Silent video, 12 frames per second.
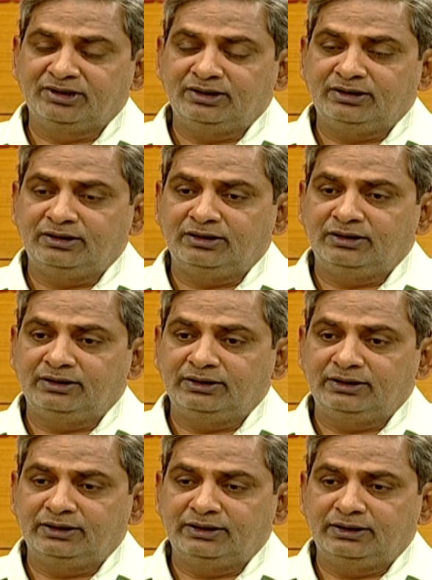
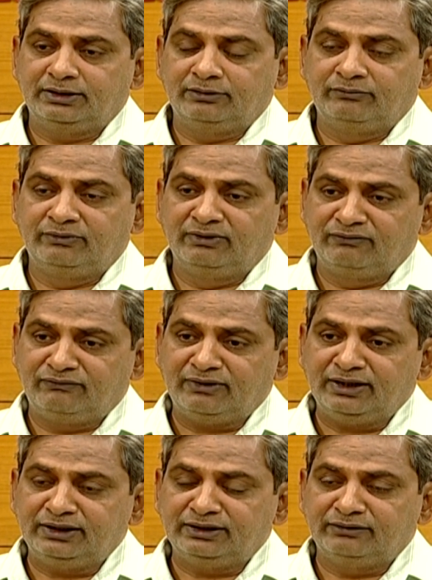We
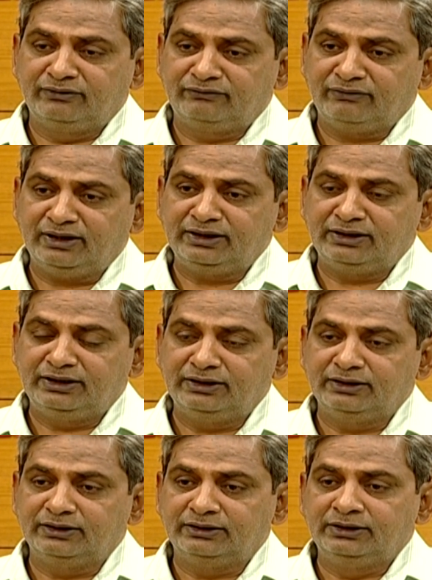find
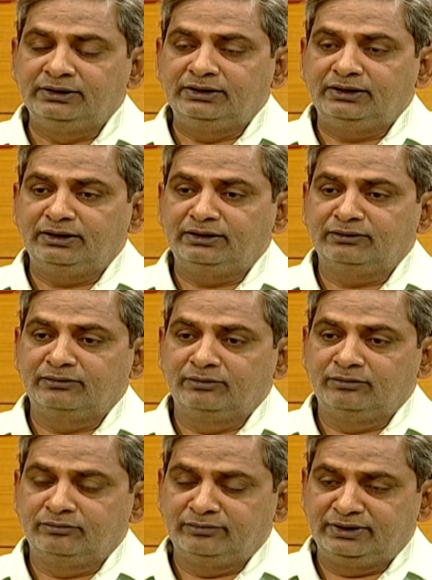here in
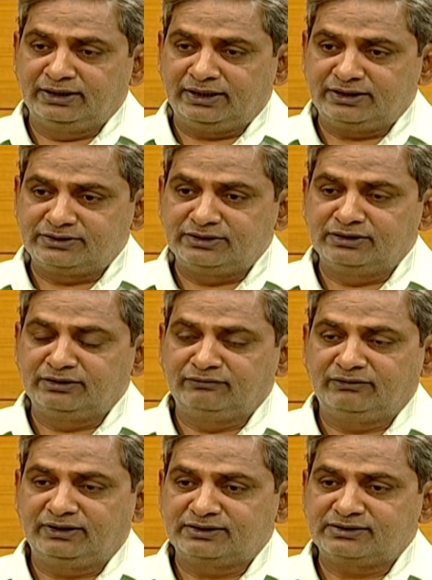Midnight Children,
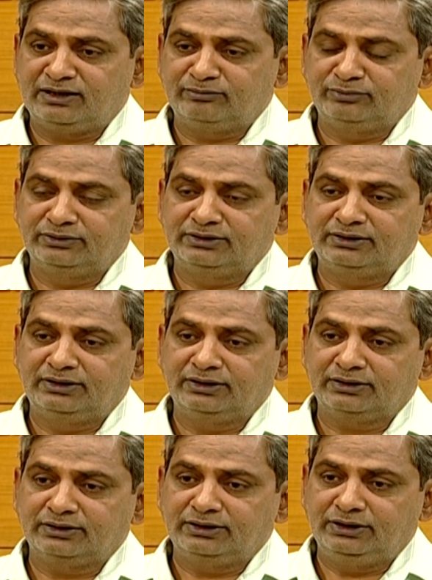for example, that
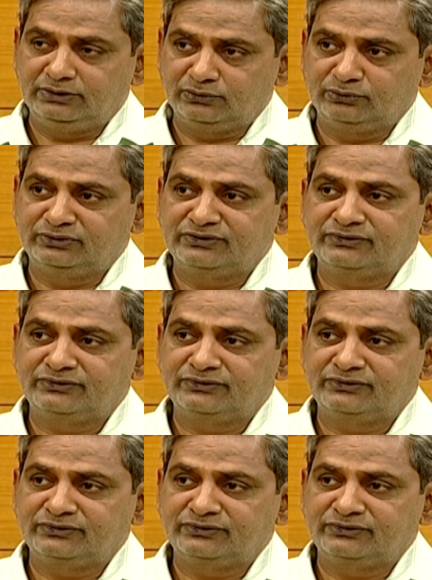the hero,